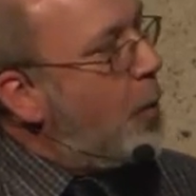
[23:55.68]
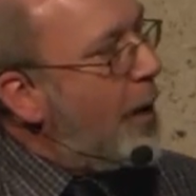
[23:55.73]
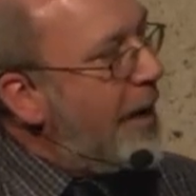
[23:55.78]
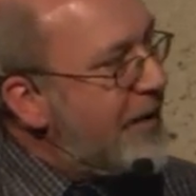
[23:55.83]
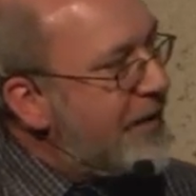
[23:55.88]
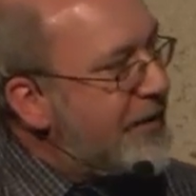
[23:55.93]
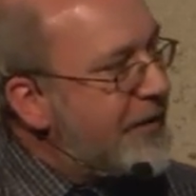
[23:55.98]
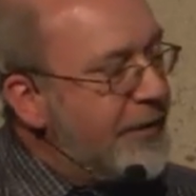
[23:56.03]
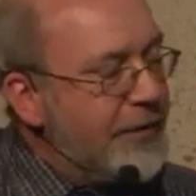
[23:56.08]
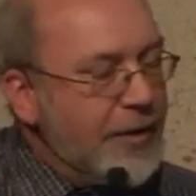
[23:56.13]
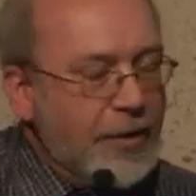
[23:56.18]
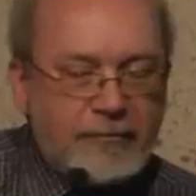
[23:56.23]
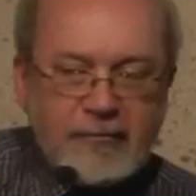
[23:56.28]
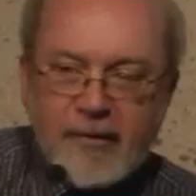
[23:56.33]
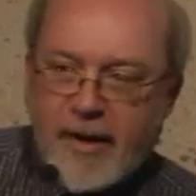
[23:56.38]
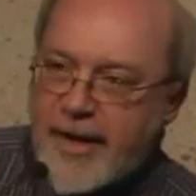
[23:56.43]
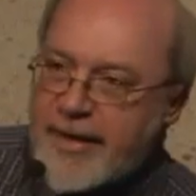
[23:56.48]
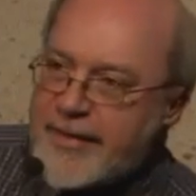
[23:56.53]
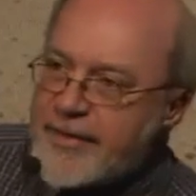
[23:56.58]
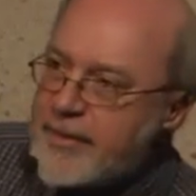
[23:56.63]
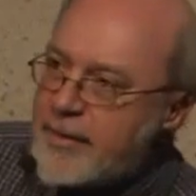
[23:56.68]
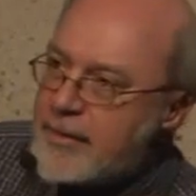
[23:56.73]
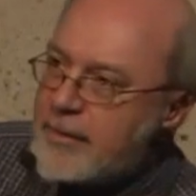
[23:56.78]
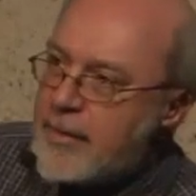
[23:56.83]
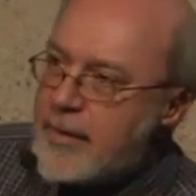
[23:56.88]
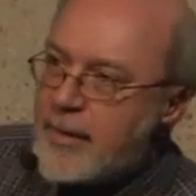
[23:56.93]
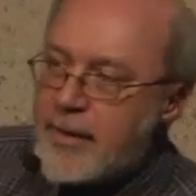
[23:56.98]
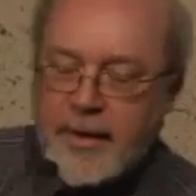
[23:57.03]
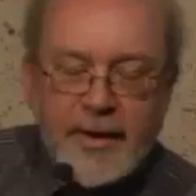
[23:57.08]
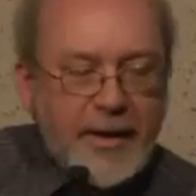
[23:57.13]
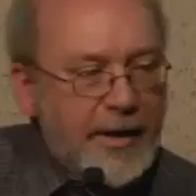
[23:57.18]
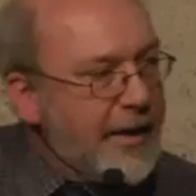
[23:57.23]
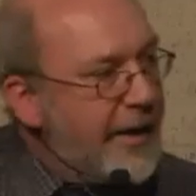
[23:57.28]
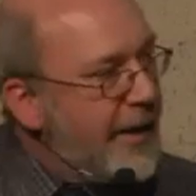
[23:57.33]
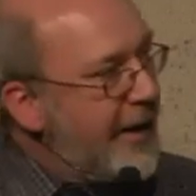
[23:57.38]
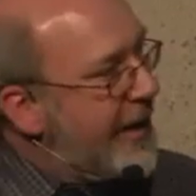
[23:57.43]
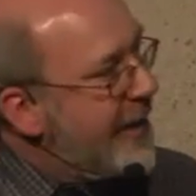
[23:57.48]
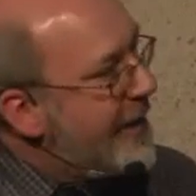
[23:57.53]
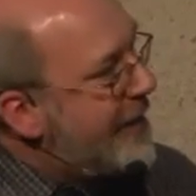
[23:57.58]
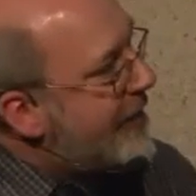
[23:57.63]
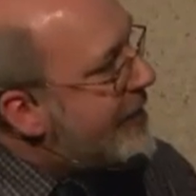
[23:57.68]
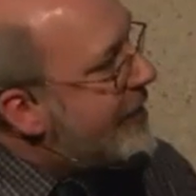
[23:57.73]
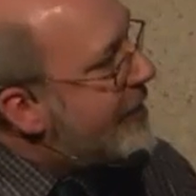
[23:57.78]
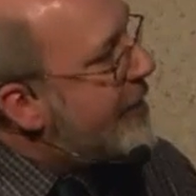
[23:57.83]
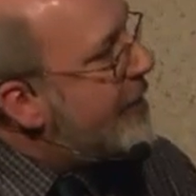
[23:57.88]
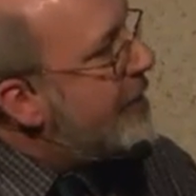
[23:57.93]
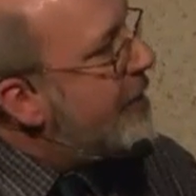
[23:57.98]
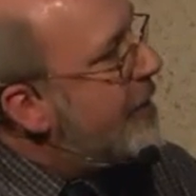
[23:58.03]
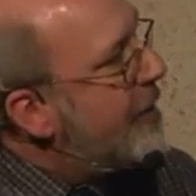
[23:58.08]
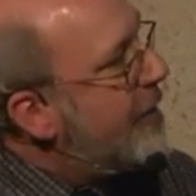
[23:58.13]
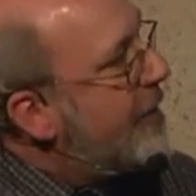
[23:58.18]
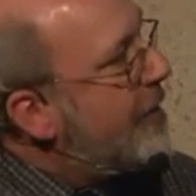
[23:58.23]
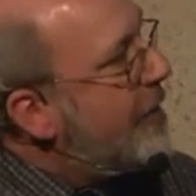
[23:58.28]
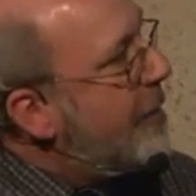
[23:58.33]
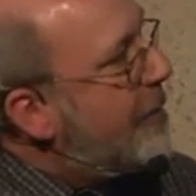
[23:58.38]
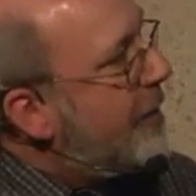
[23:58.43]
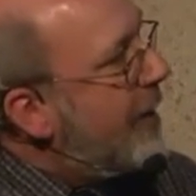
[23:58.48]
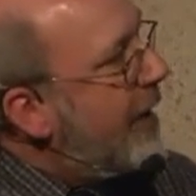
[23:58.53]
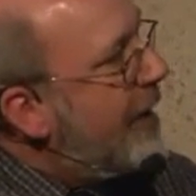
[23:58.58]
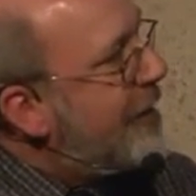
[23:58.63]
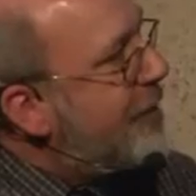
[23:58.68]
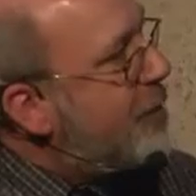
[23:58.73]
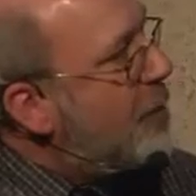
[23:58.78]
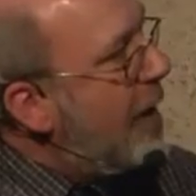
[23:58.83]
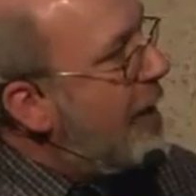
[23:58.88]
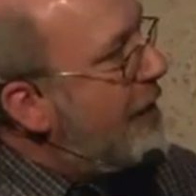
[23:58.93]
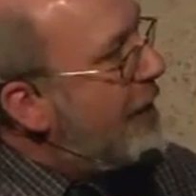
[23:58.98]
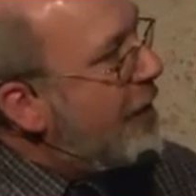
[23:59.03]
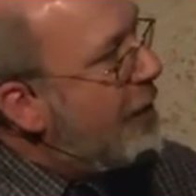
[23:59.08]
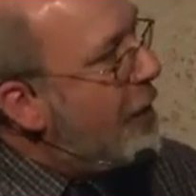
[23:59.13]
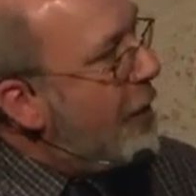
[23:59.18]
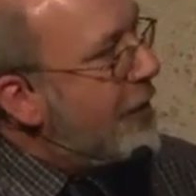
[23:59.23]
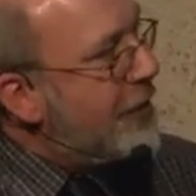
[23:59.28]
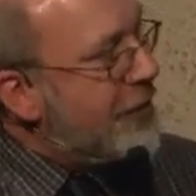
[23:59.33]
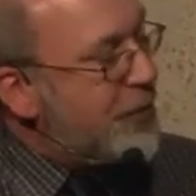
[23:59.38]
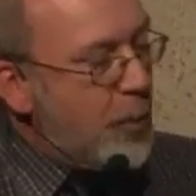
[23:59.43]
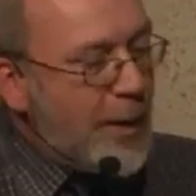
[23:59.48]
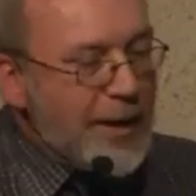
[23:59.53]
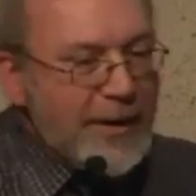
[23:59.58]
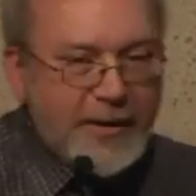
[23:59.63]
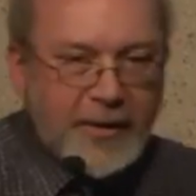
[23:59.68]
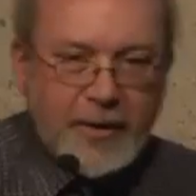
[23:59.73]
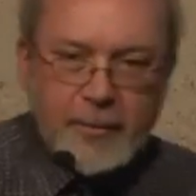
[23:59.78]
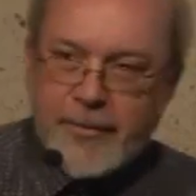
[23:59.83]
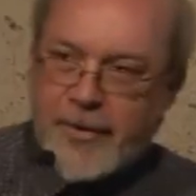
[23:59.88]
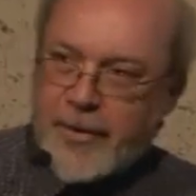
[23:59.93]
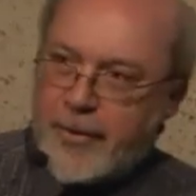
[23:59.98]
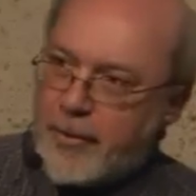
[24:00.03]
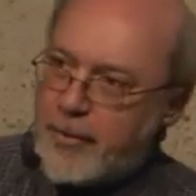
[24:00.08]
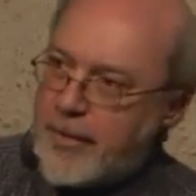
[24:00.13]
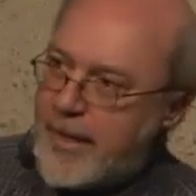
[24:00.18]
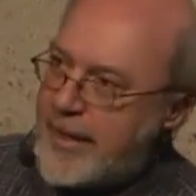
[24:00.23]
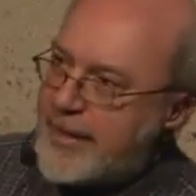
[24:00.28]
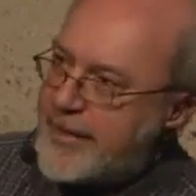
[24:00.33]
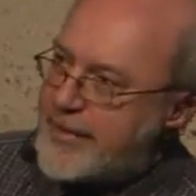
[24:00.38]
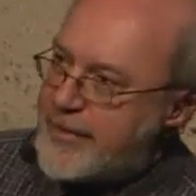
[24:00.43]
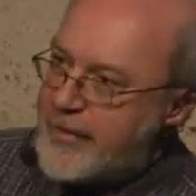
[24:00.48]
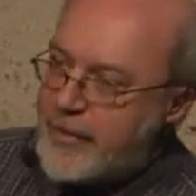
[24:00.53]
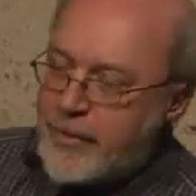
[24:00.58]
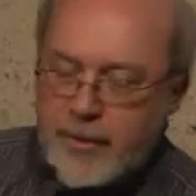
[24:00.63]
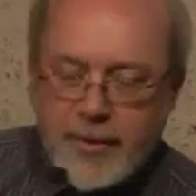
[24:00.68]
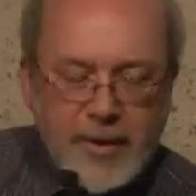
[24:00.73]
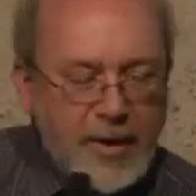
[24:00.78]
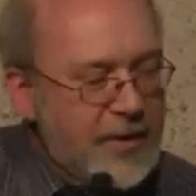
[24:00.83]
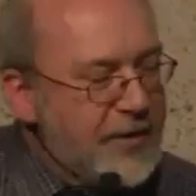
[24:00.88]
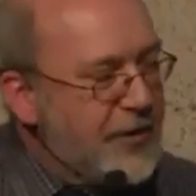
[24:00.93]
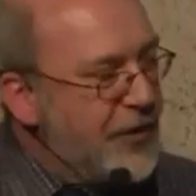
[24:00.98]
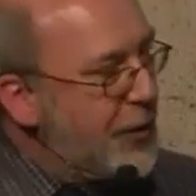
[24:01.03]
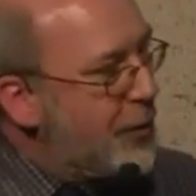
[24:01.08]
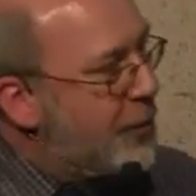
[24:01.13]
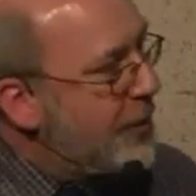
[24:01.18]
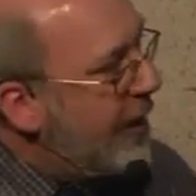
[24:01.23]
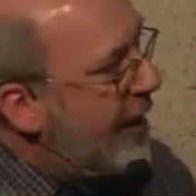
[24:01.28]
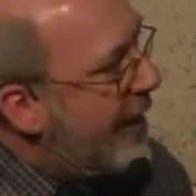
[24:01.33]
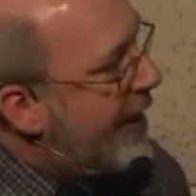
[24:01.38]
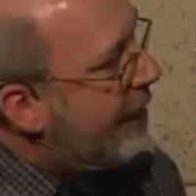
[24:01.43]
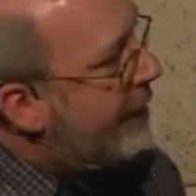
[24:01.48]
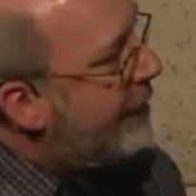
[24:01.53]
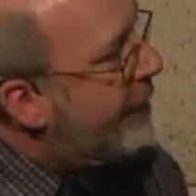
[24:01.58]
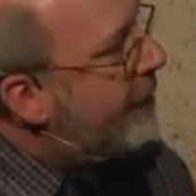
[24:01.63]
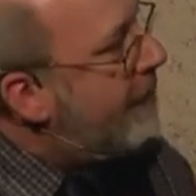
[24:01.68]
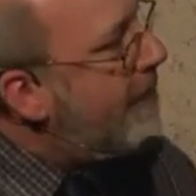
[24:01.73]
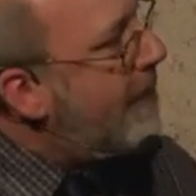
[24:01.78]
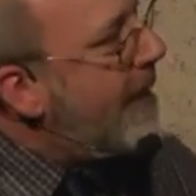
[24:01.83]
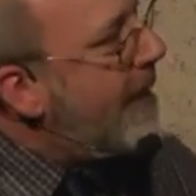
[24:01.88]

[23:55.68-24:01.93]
western horizon is the place where the gods welcome you into new life.